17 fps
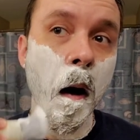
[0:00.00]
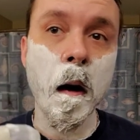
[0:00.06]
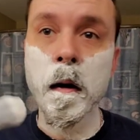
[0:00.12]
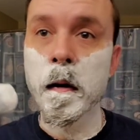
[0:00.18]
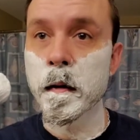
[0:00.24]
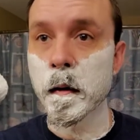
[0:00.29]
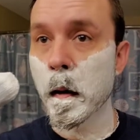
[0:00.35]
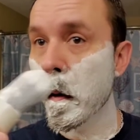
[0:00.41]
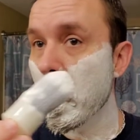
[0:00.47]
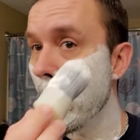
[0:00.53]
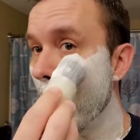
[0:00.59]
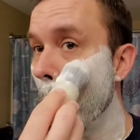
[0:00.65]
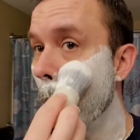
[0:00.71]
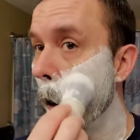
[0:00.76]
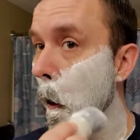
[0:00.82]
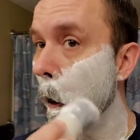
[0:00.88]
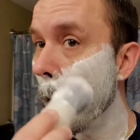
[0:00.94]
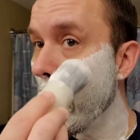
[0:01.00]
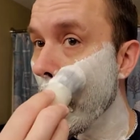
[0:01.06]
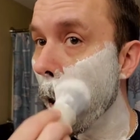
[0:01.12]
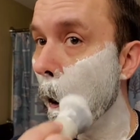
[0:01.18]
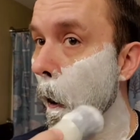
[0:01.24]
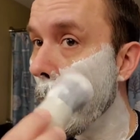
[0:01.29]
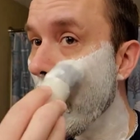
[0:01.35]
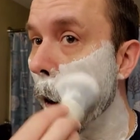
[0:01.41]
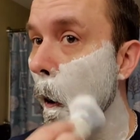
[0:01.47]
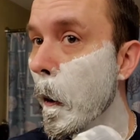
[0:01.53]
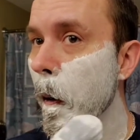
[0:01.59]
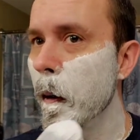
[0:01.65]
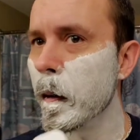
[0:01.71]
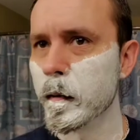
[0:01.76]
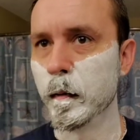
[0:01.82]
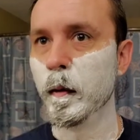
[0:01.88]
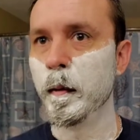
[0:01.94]
So,
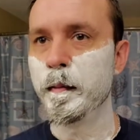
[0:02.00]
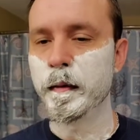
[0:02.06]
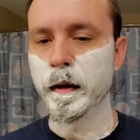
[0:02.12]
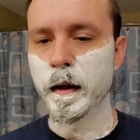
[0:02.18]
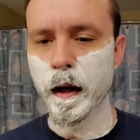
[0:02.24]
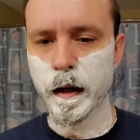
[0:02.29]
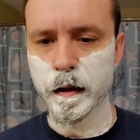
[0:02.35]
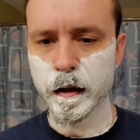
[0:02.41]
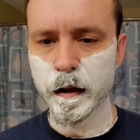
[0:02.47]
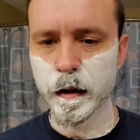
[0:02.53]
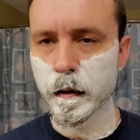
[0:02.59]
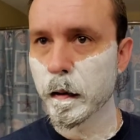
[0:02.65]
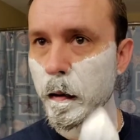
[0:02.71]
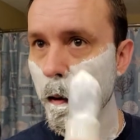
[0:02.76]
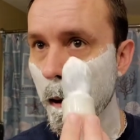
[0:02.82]
whoopsie daisy.